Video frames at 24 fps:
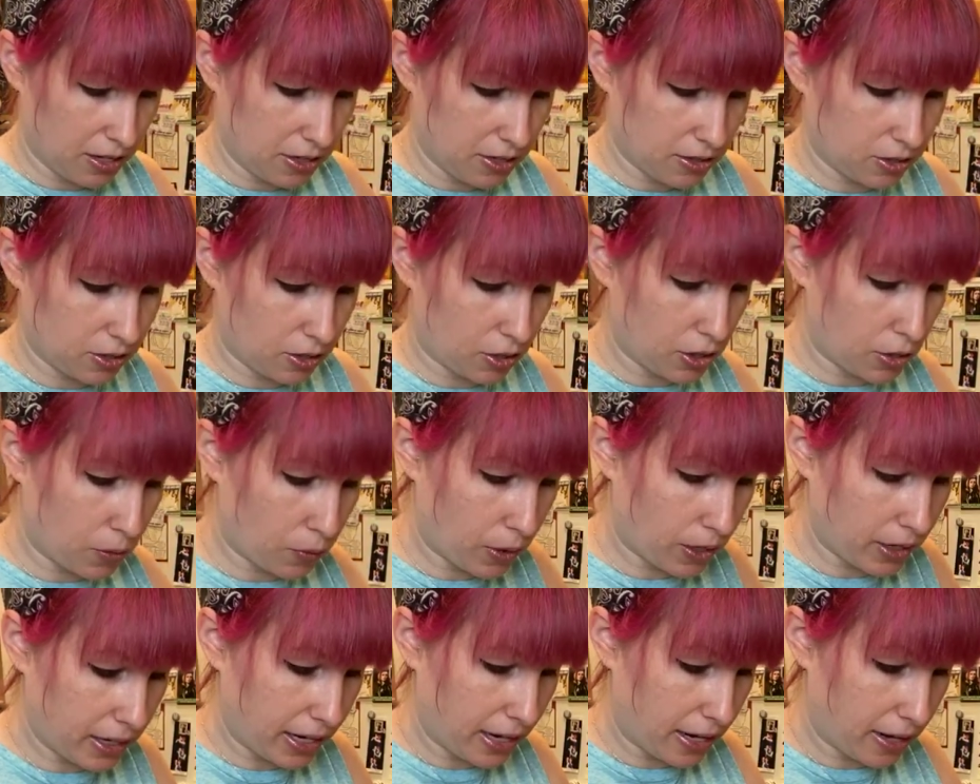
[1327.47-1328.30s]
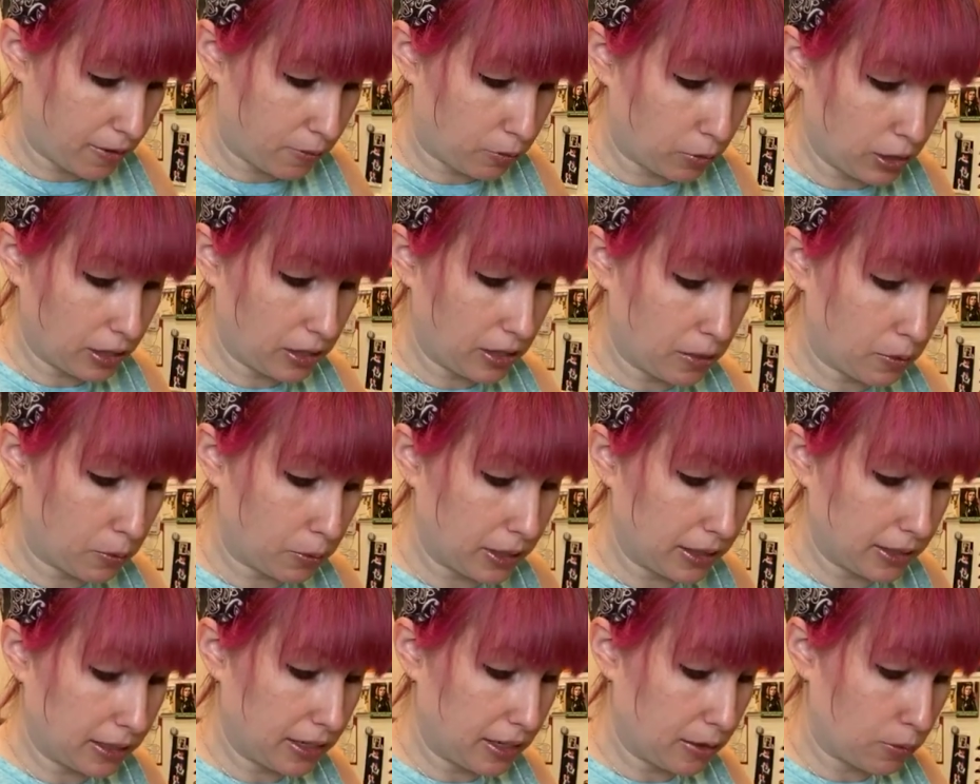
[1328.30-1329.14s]
So you want to get really,
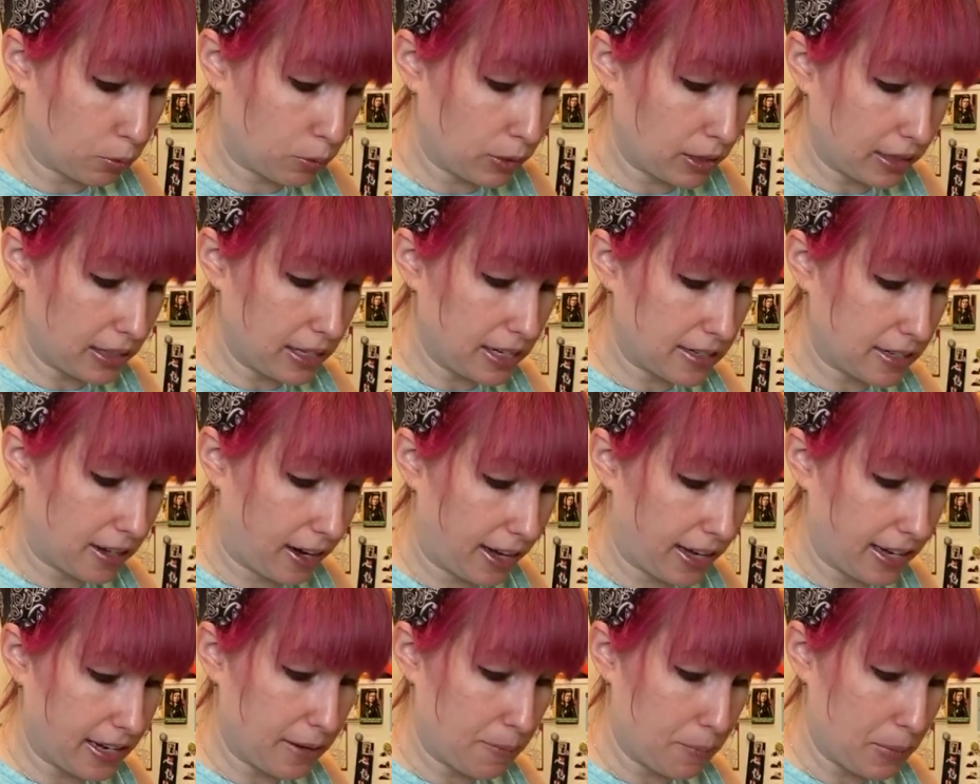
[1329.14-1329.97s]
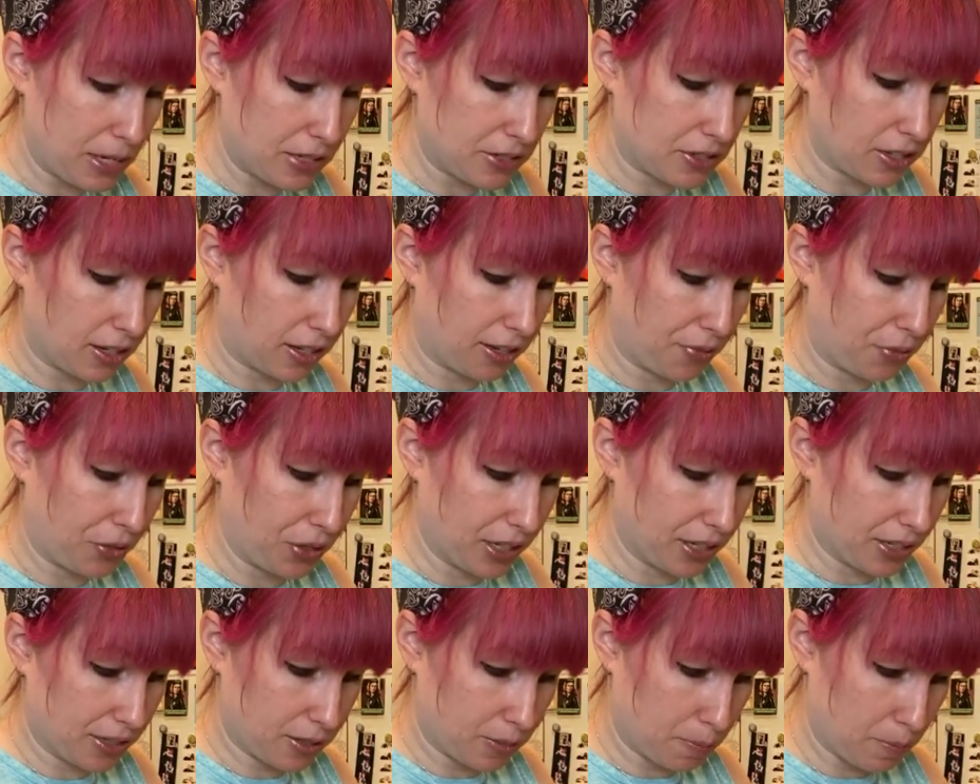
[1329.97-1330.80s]
really, really tiny mince on
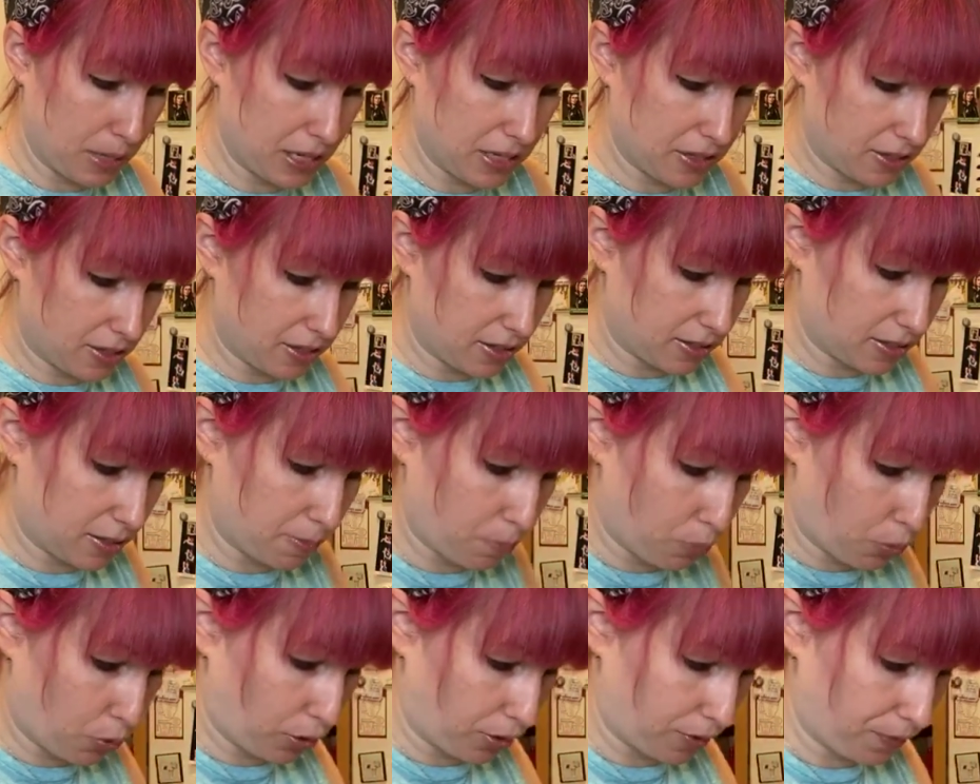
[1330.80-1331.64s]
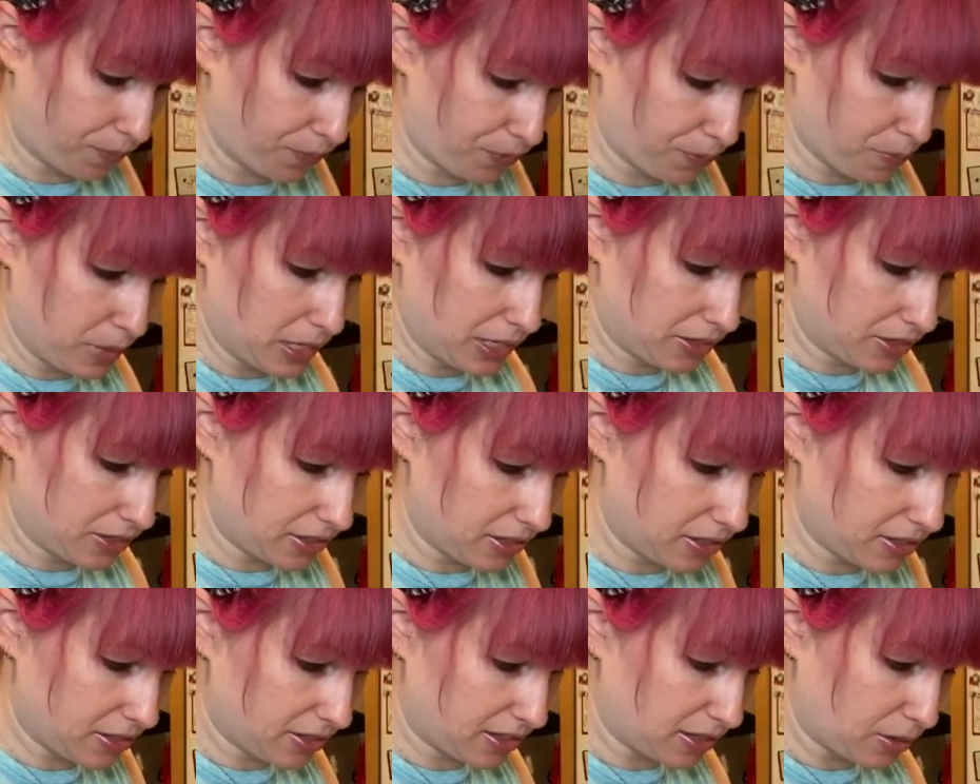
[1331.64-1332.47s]
this. Mince is important. Mince
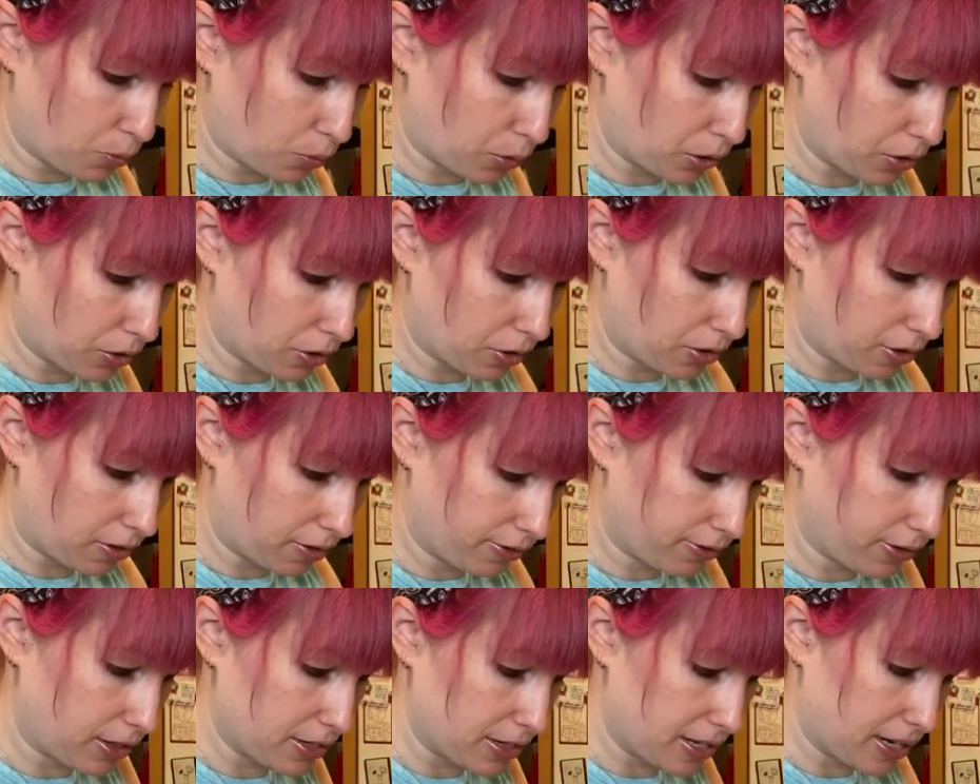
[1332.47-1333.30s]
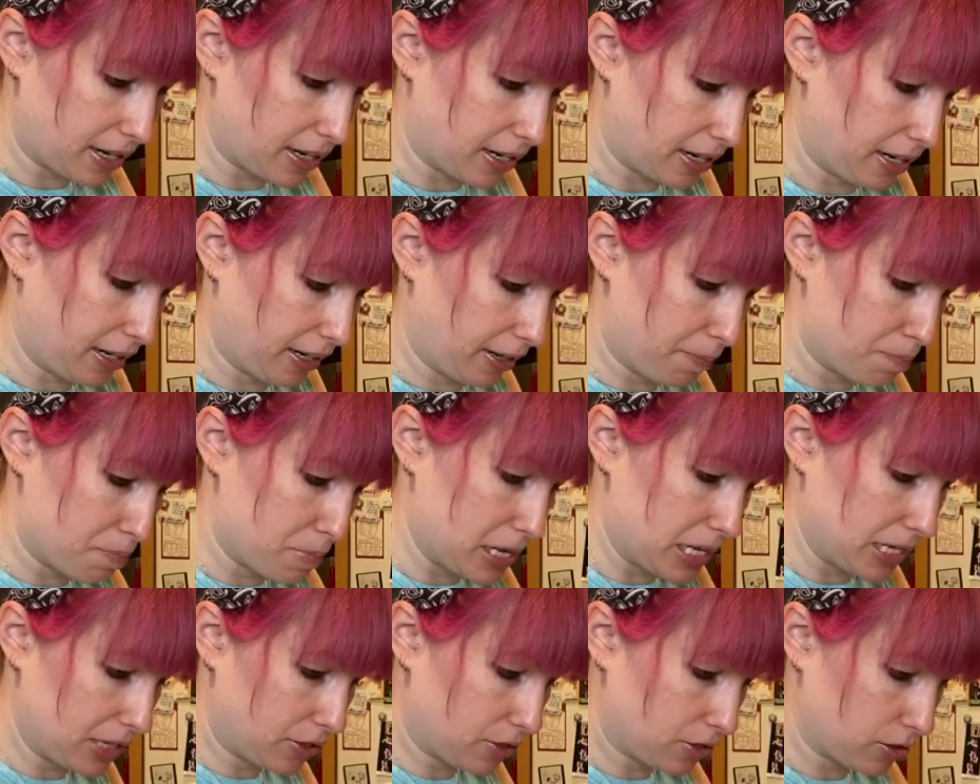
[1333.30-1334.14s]
is the word of the day.
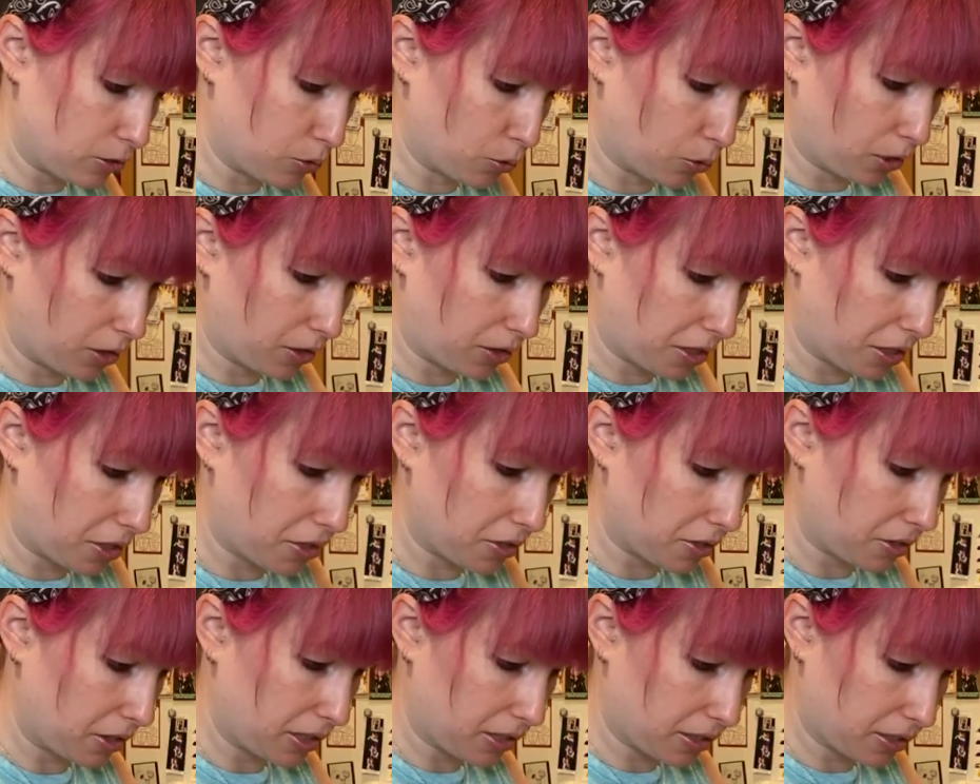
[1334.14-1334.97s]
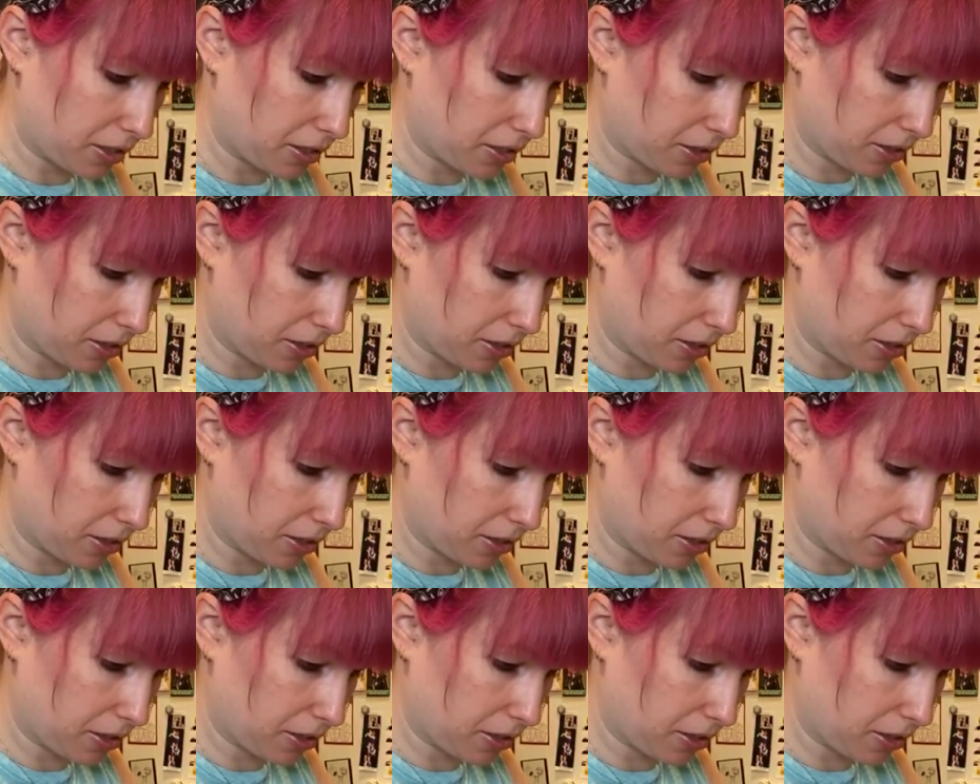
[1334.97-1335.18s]
Mince your garlic.